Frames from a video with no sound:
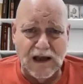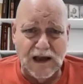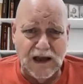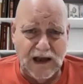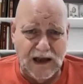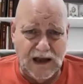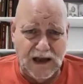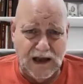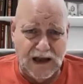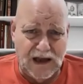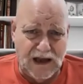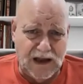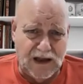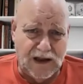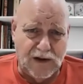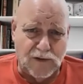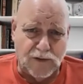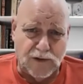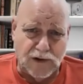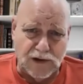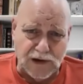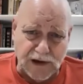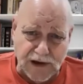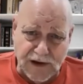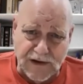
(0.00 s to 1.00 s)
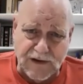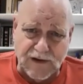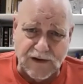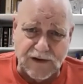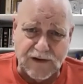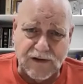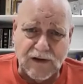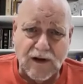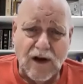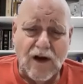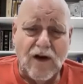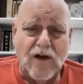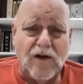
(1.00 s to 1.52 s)
in the
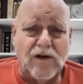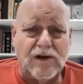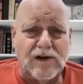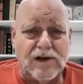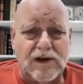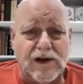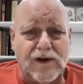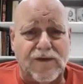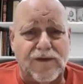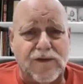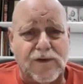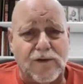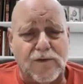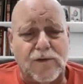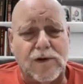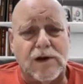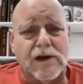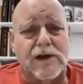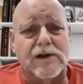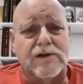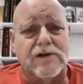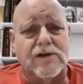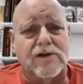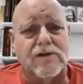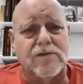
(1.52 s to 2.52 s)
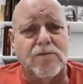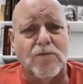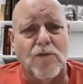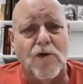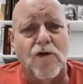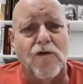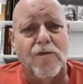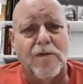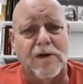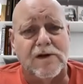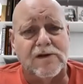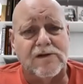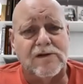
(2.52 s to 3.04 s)
religious, different religious
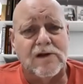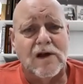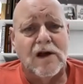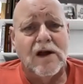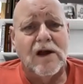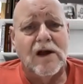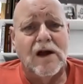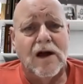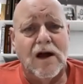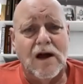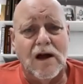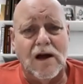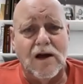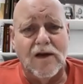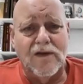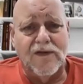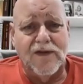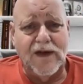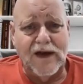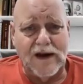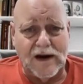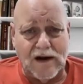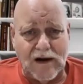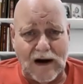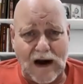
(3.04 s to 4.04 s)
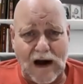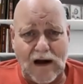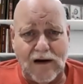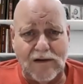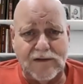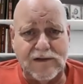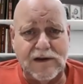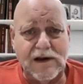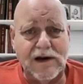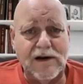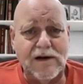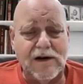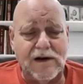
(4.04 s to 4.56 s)
movements that are
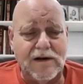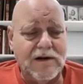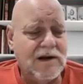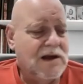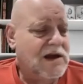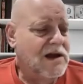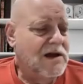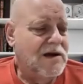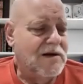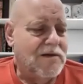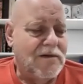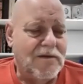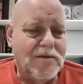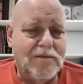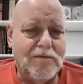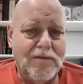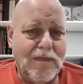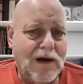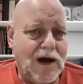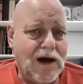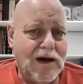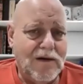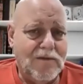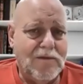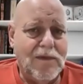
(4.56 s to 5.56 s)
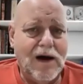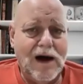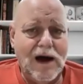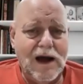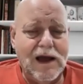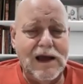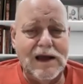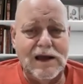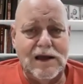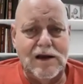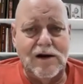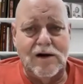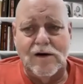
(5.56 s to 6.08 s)
out there. And
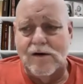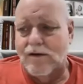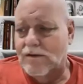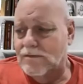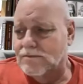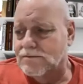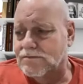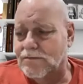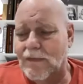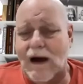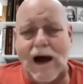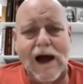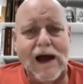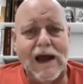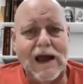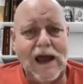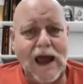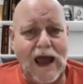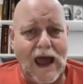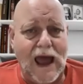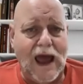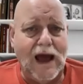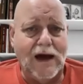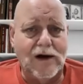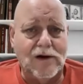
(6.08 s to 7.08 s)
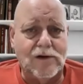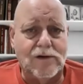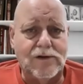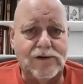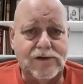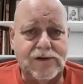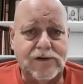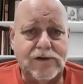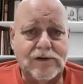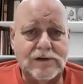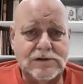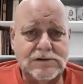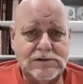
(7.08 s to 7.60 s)
my
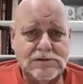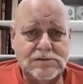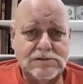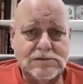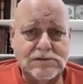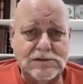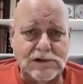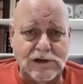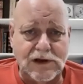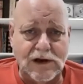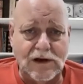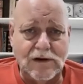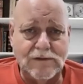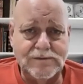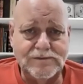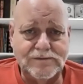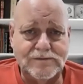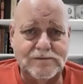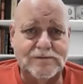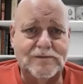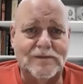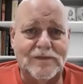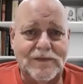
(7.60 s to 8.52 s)
hackles, you know,